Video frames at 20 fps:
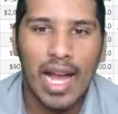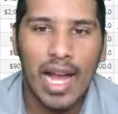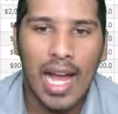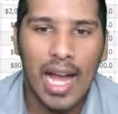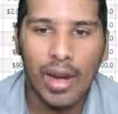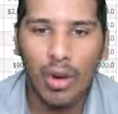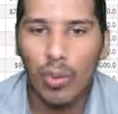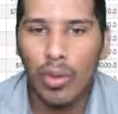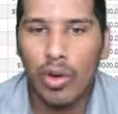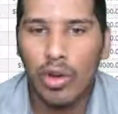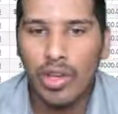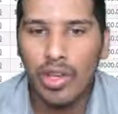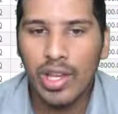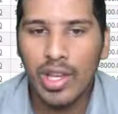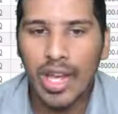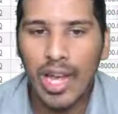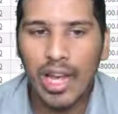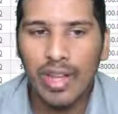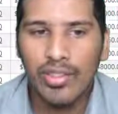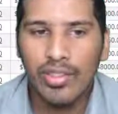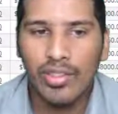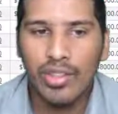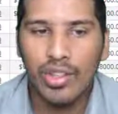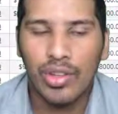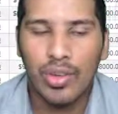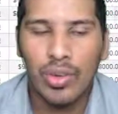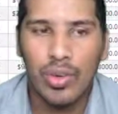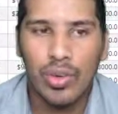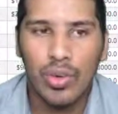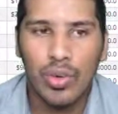don't want you guys
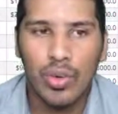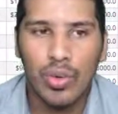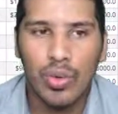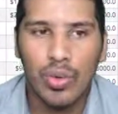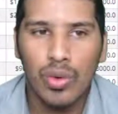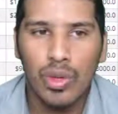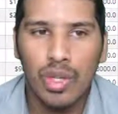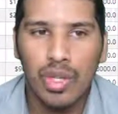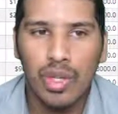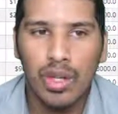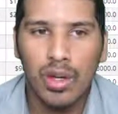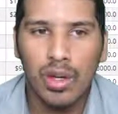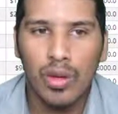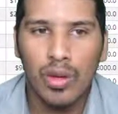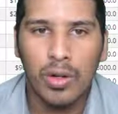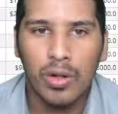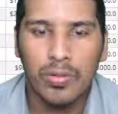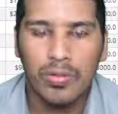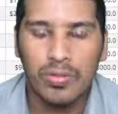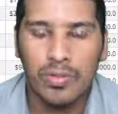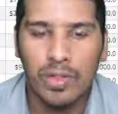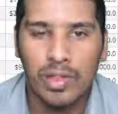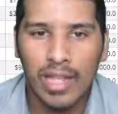to,